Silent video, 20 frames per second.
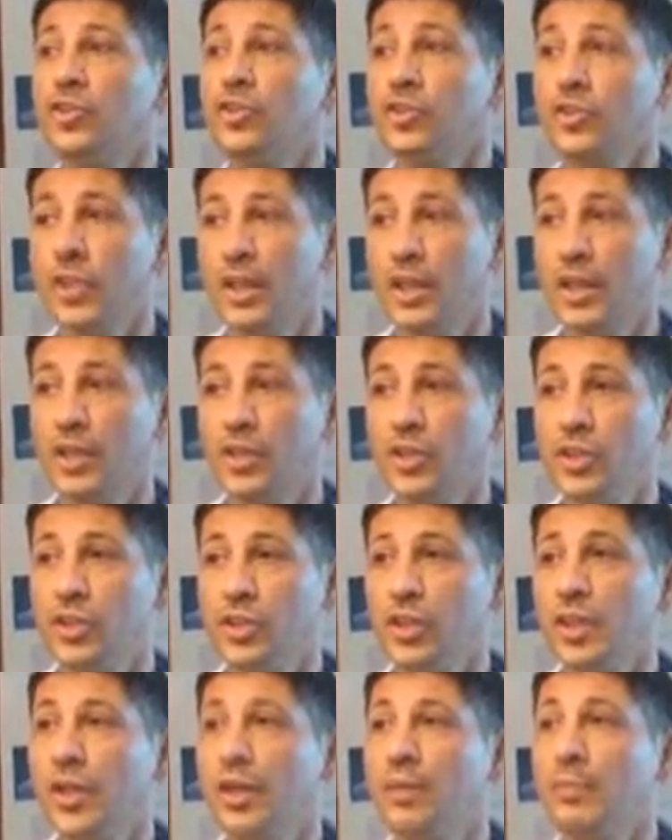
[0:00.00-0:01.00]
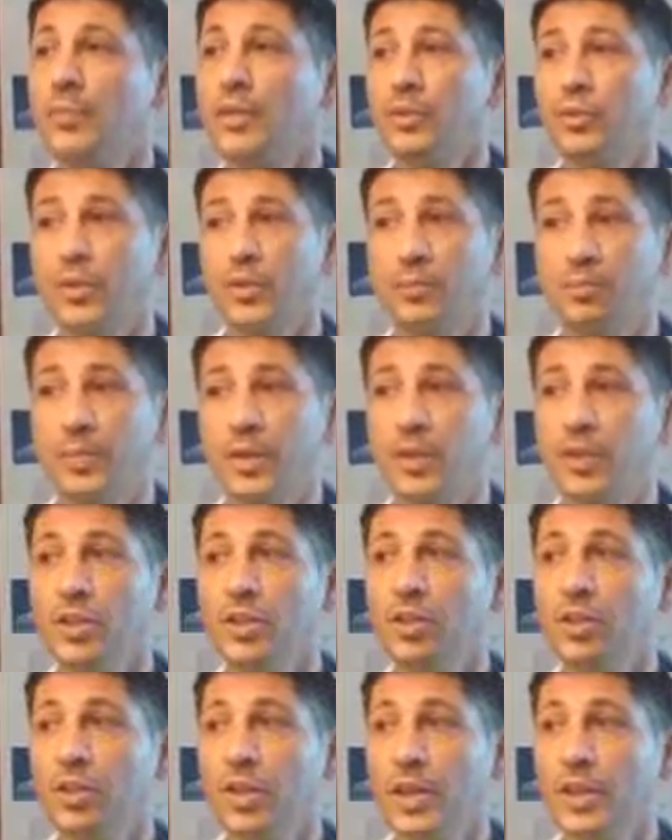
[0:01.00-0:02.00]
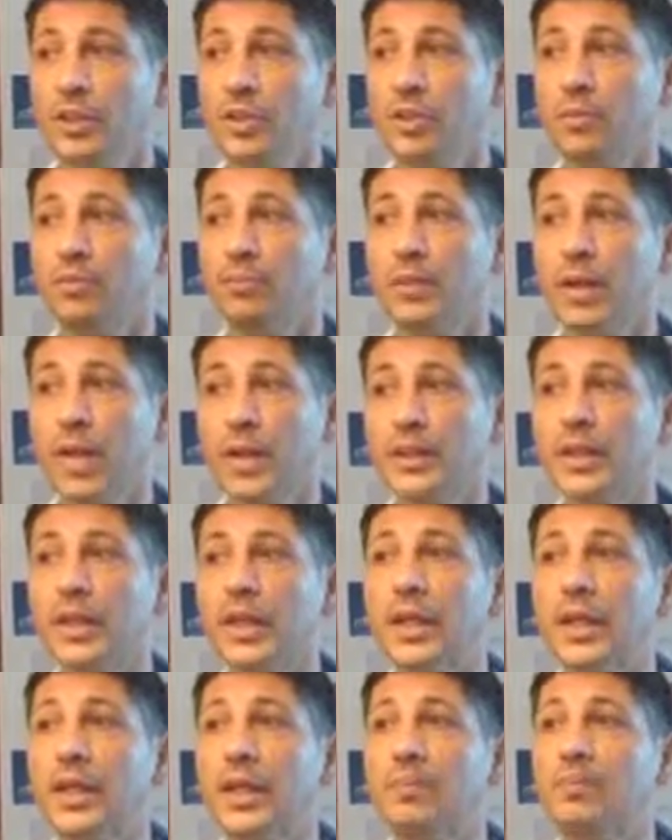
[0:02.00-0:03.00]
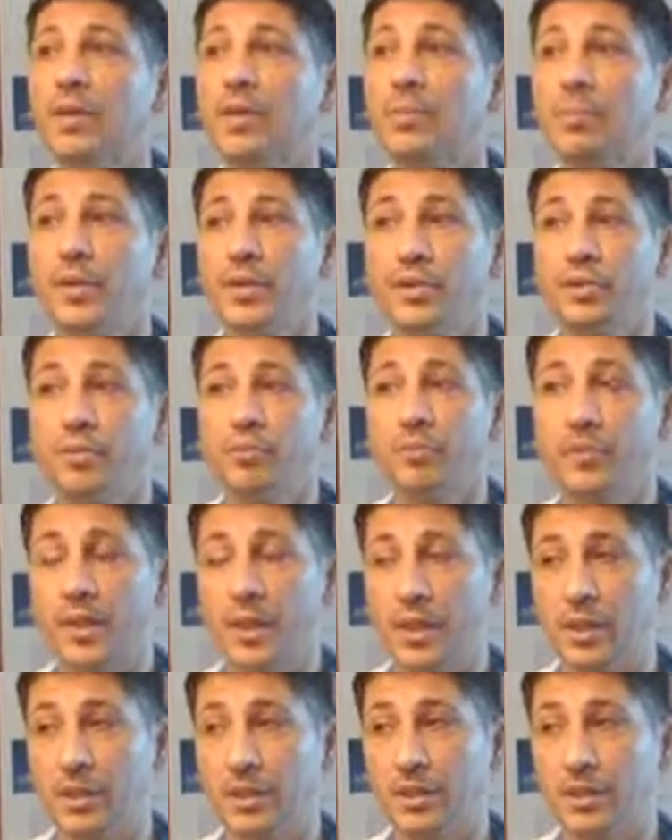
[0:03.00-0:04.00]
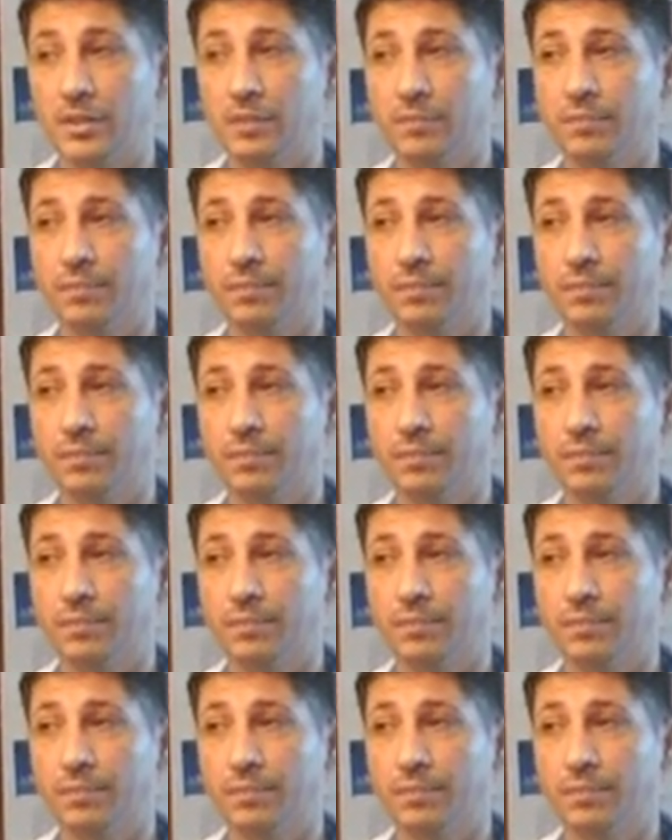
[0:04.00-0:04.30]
changed between patient collection but in palpation veins.